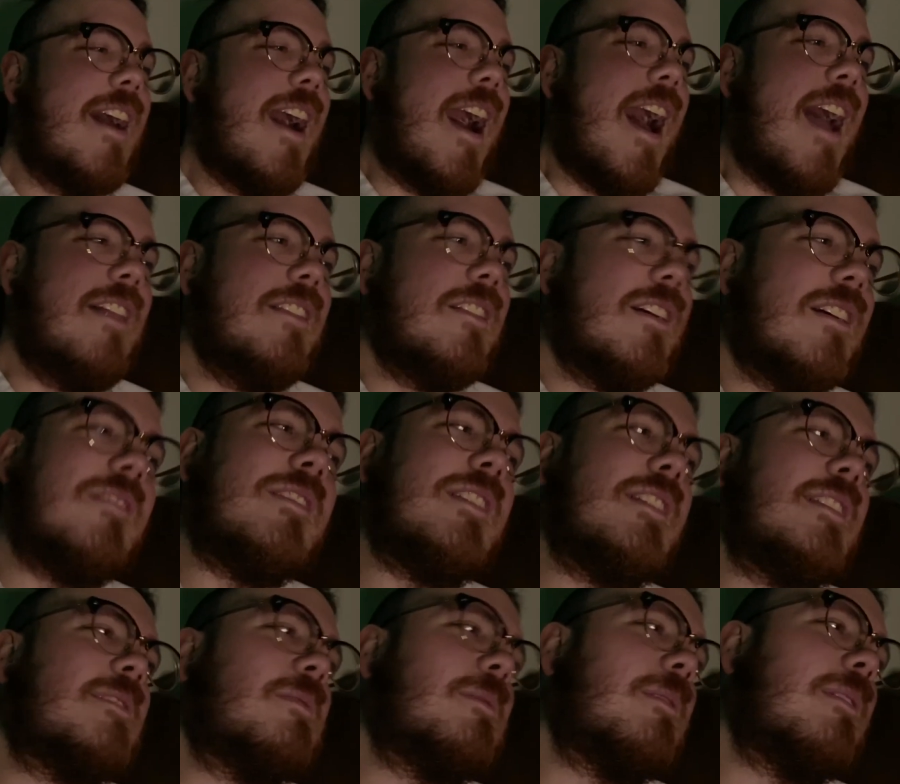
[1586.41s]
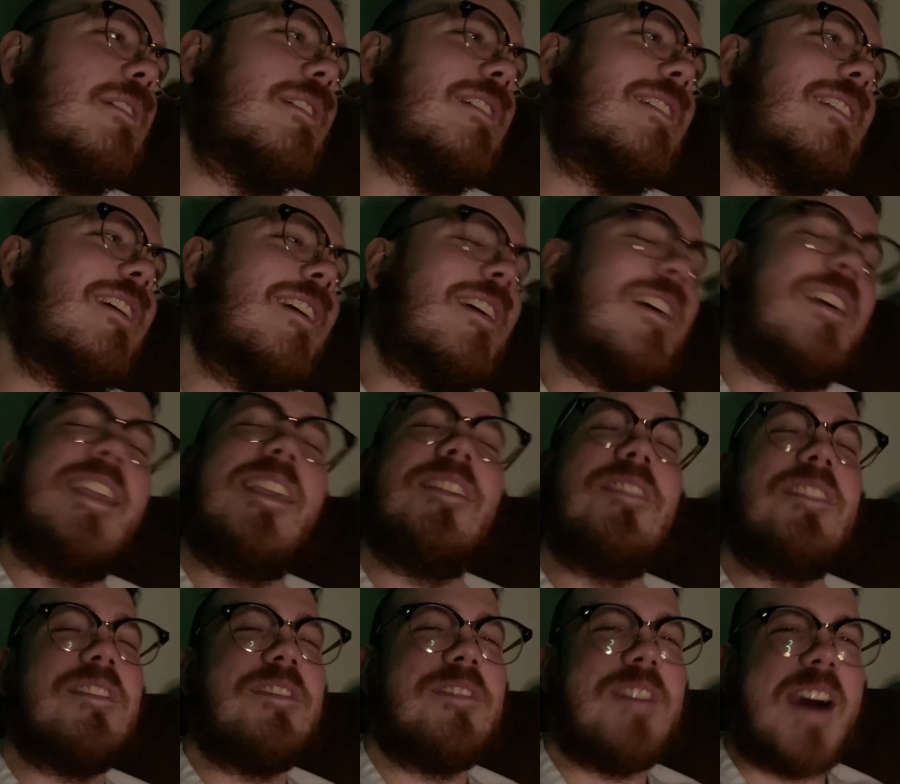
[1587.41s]
I love this one. I gave
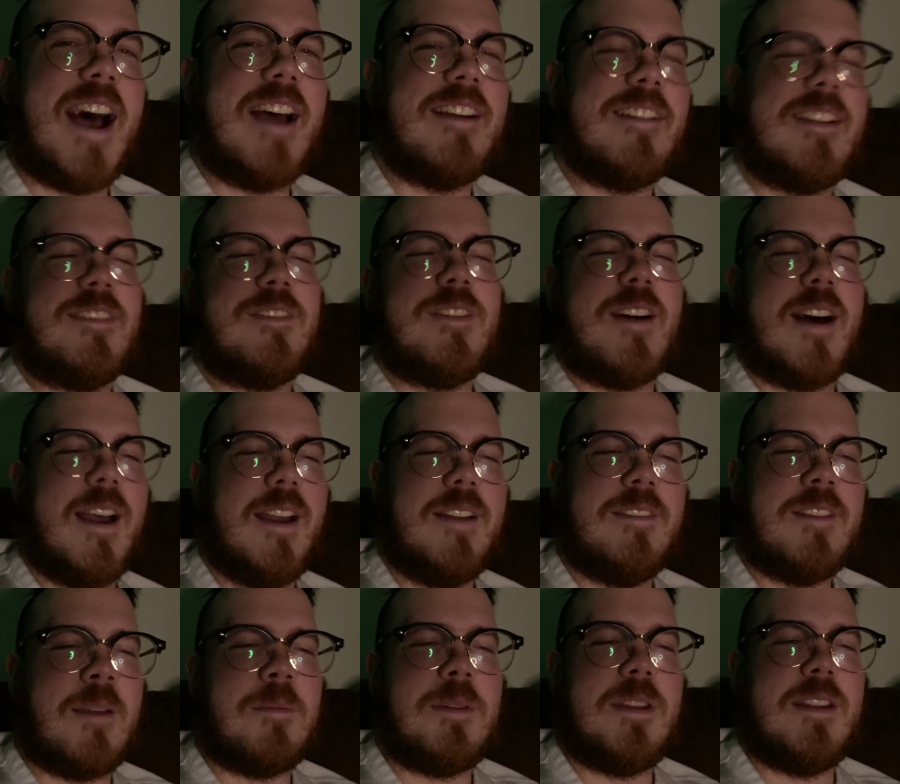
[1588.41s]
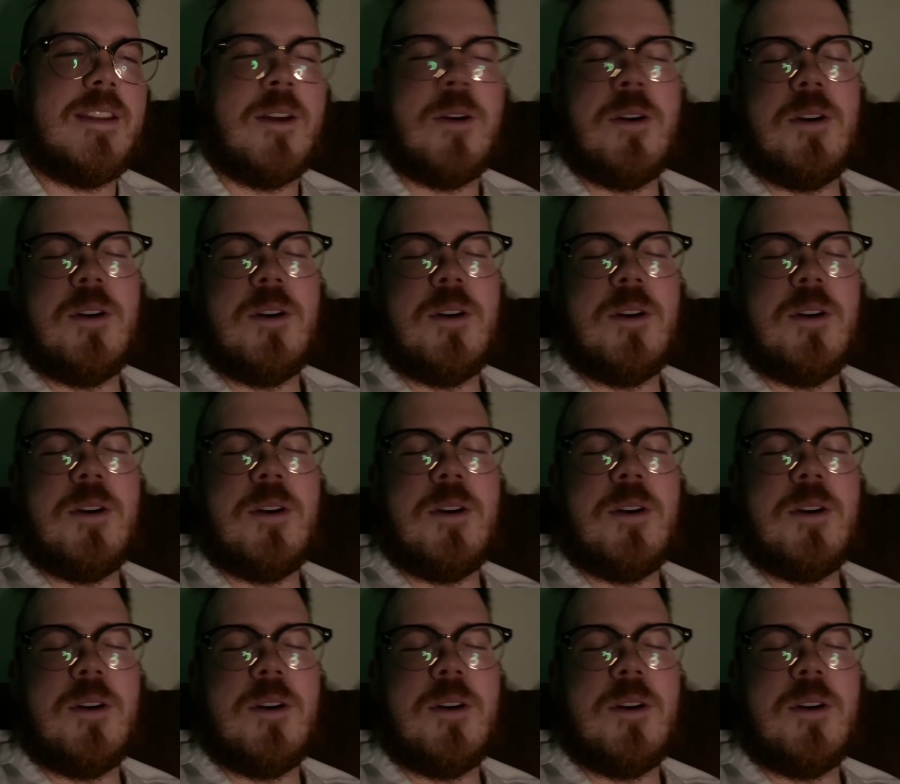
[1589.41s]
it a 5 out of 5. I mean,